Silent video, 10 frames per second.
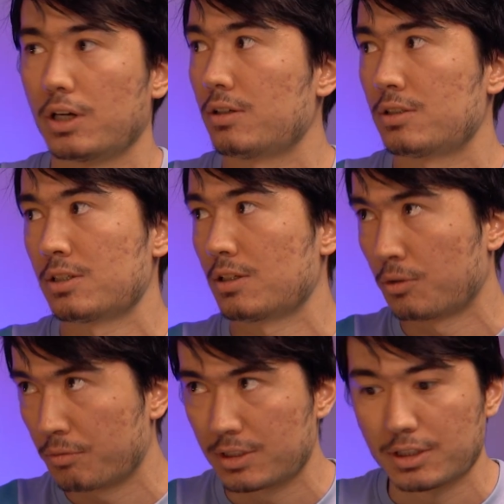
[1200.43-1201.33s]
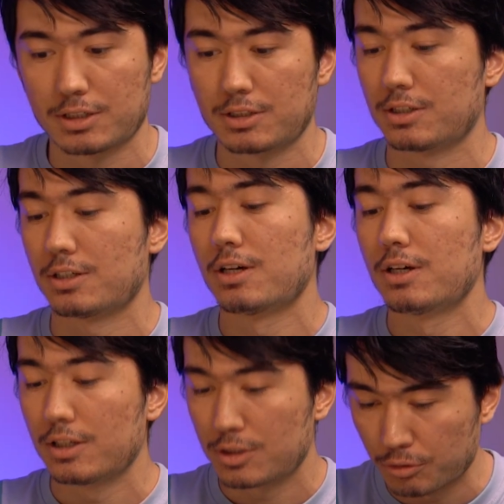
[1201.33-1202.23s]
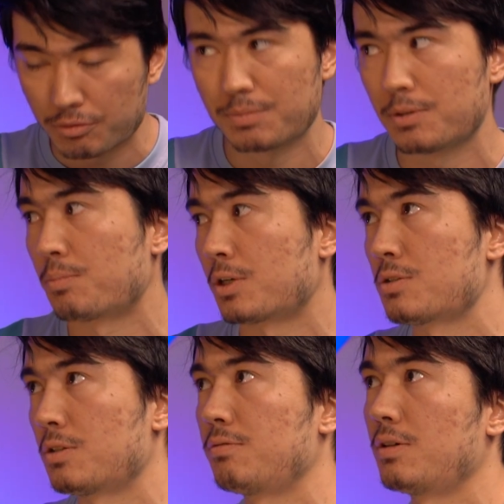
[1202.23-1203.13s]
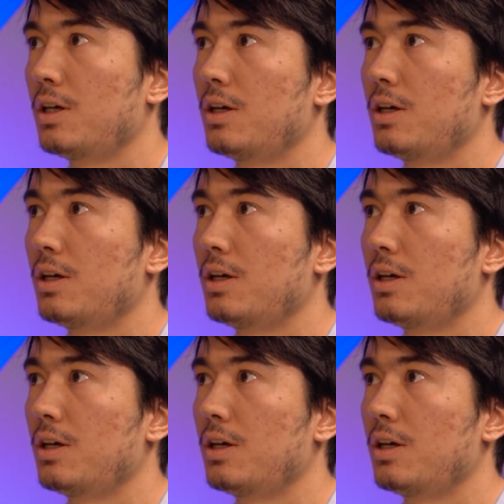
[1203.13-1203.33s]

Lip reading: Yeah, it's always existed. It's always been part of